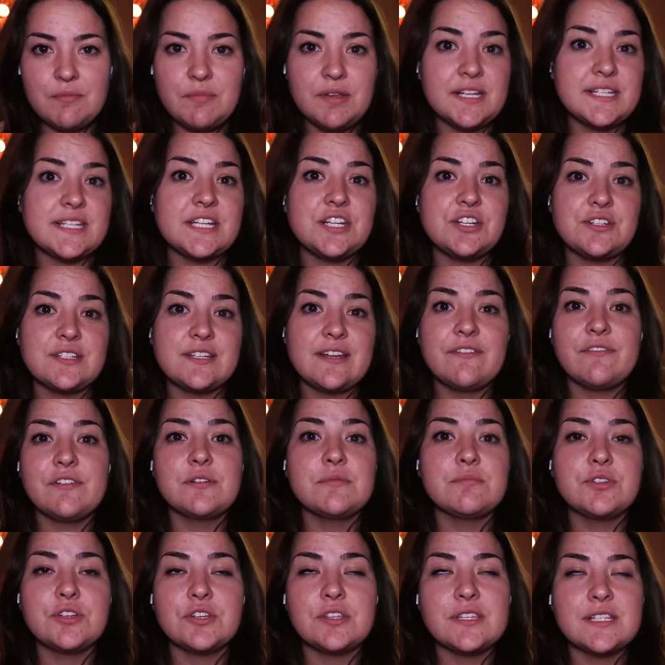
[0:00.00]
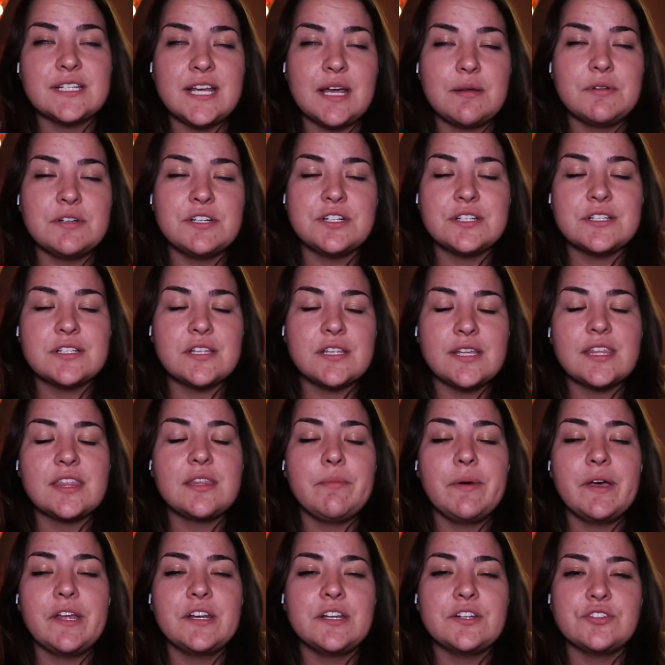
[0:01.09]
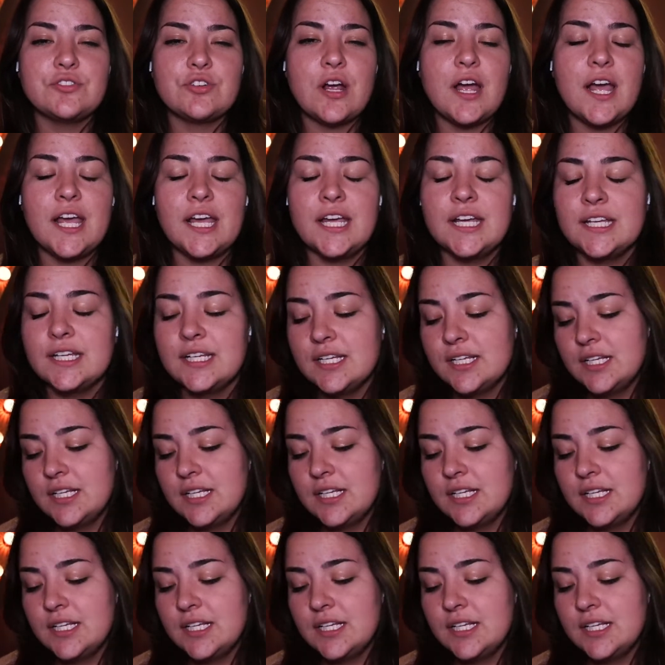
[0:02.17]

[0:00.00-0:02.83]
because I just never took the time to just click the button and try it.